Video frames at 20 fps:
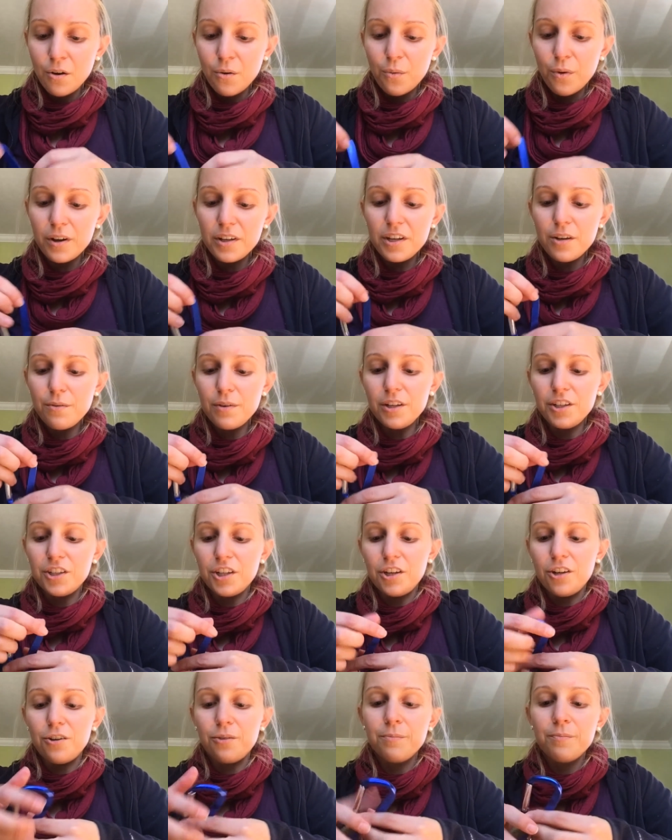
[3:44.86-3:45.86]
What you would
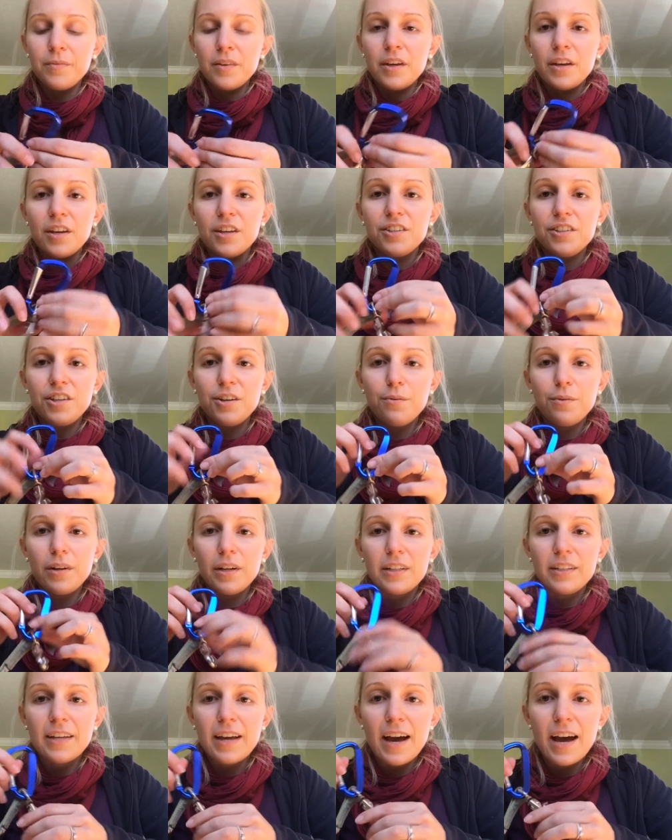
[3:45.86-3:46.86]
do is you would
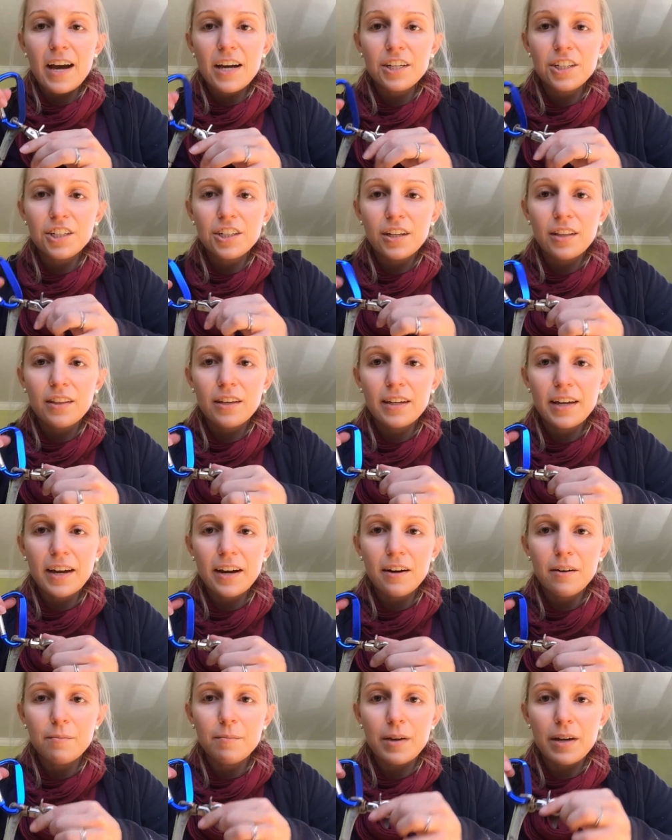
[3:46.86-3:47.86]
attach the
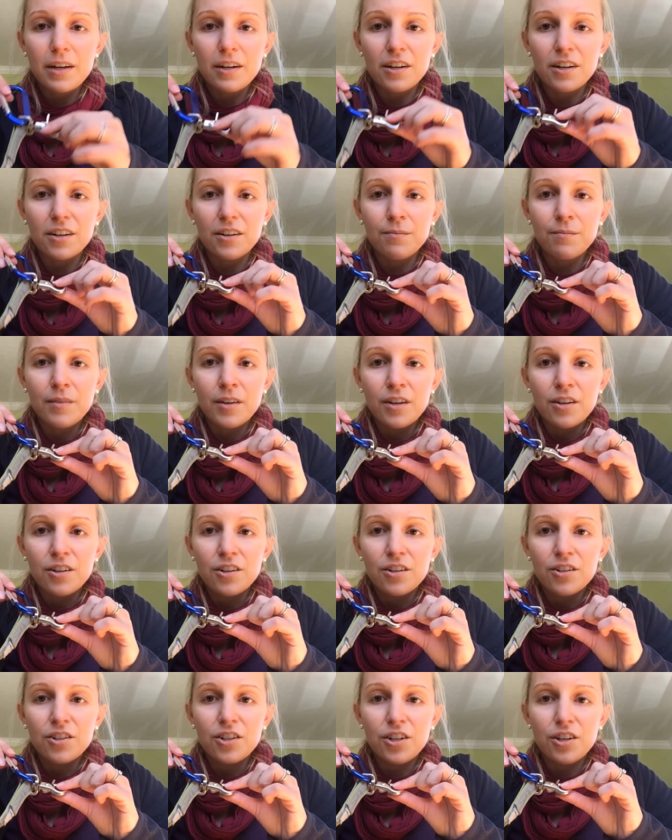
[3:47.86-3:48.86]
carabiner
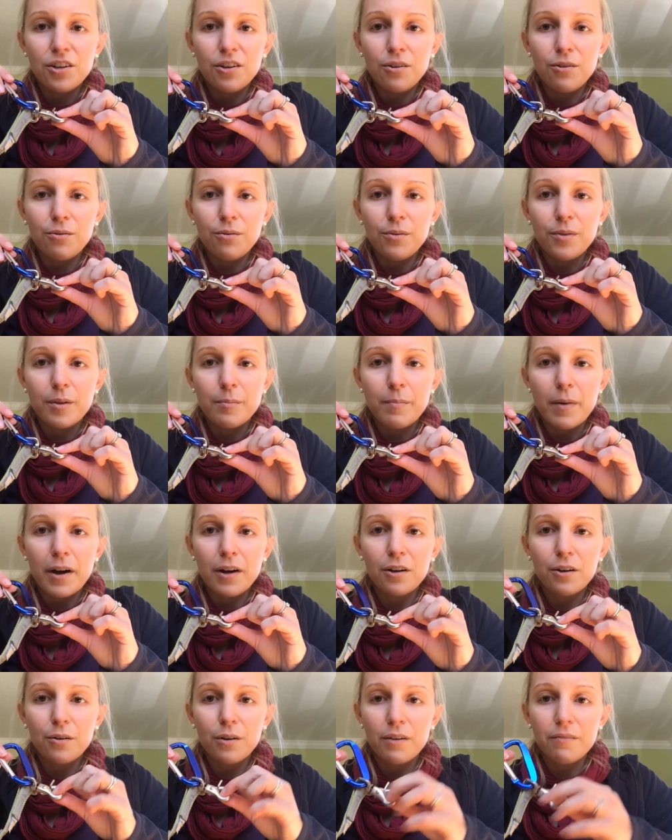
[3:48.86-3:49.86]
to the
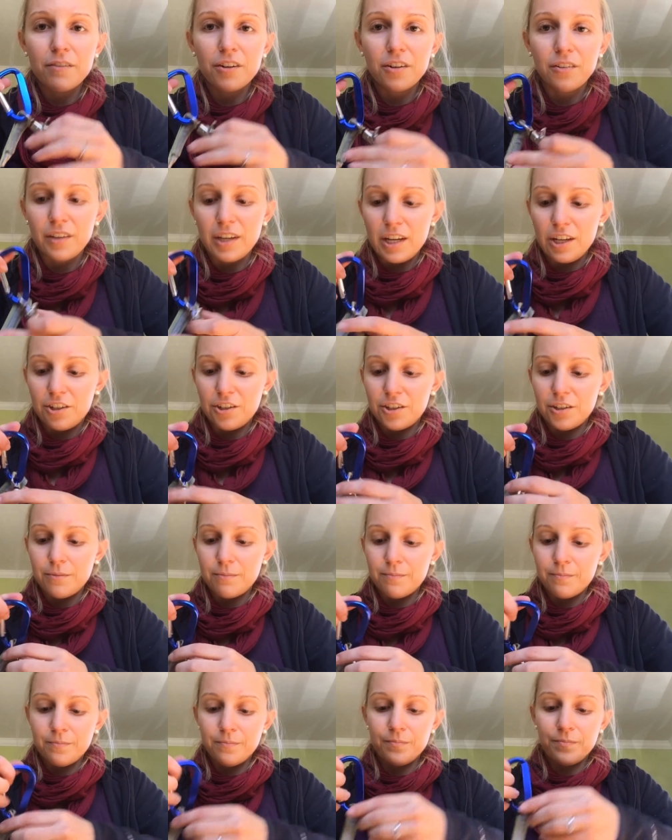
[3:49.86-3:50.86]
buckle of your leash.
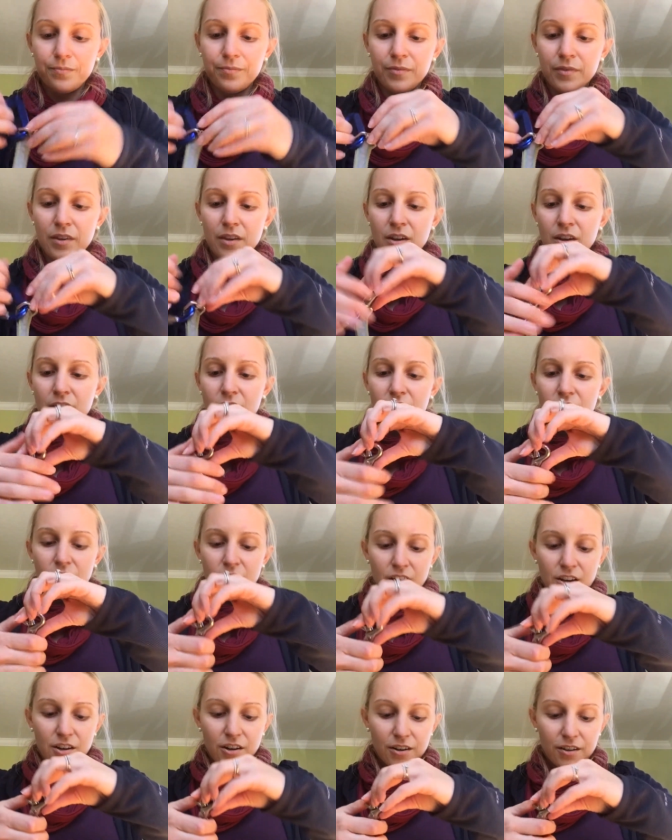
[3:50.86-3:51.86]

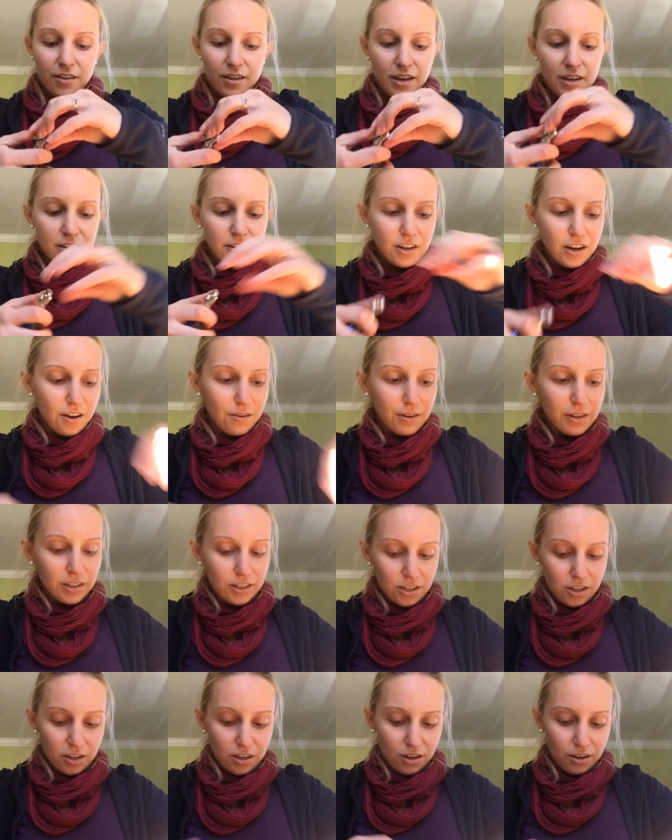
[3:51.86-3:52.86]
You're then going
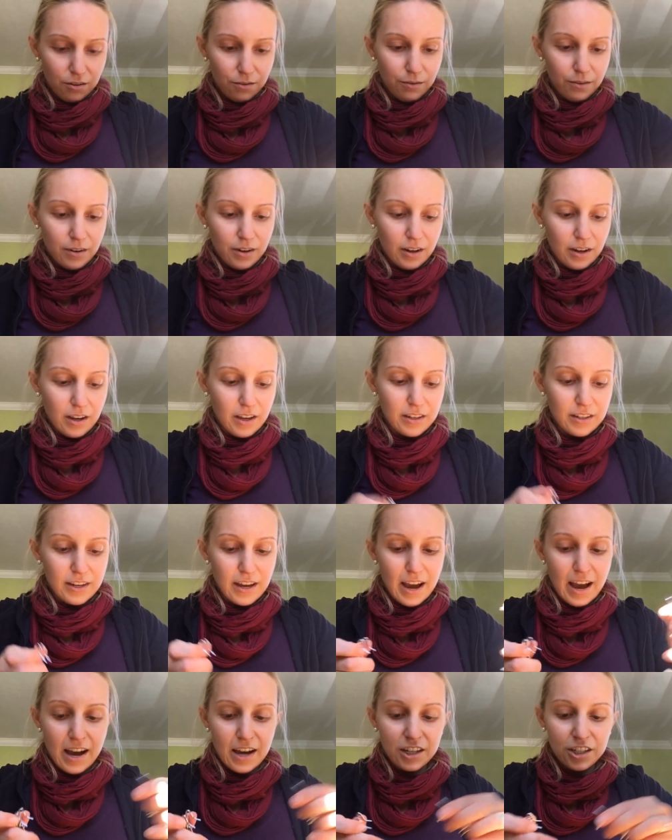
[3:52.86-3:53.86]
to
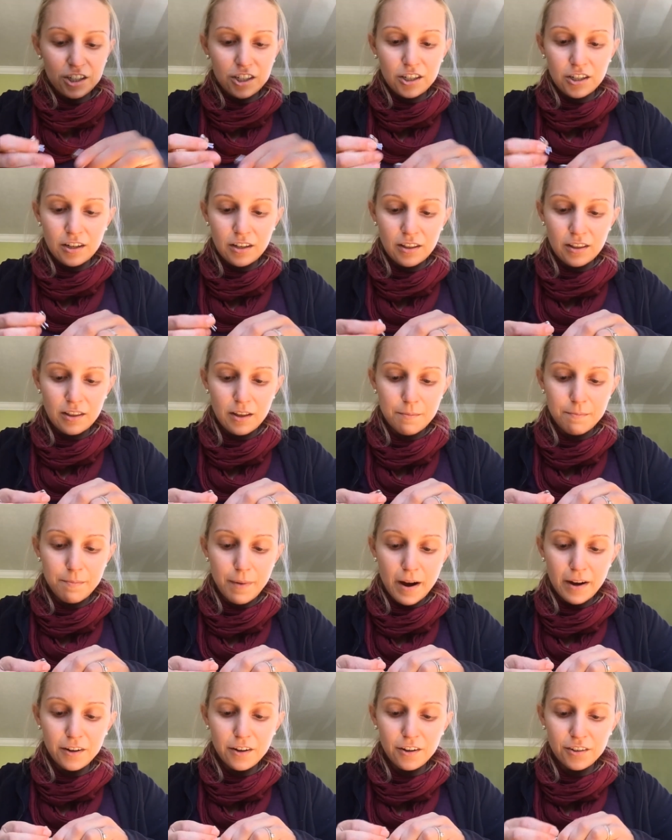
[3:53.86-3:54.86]
attach the
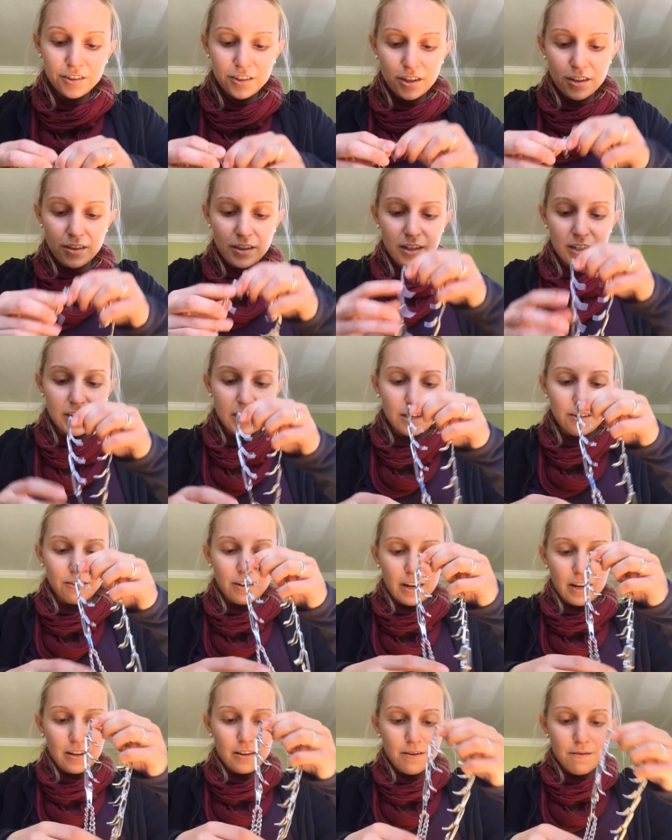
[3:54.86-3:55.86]
buckle to the
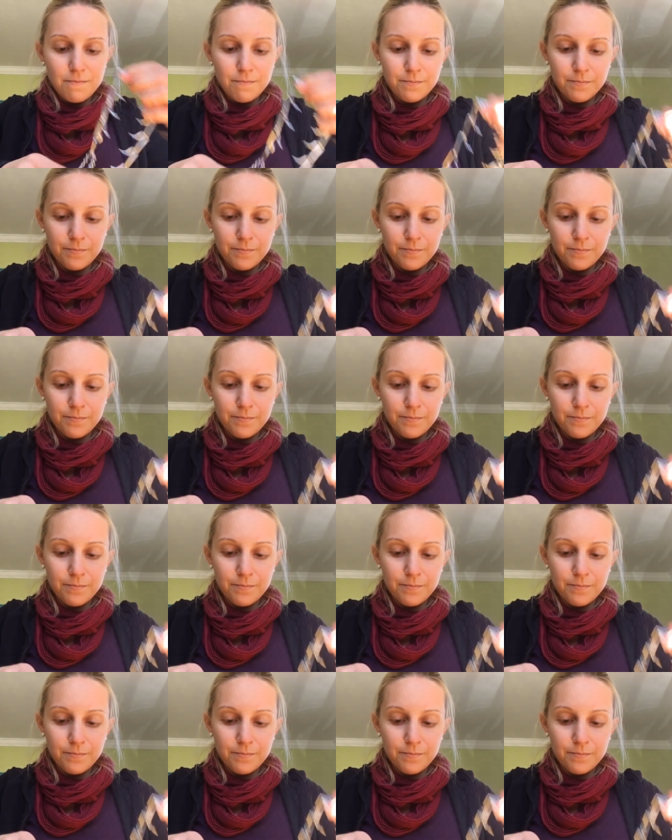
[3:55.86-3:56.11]
D-ring.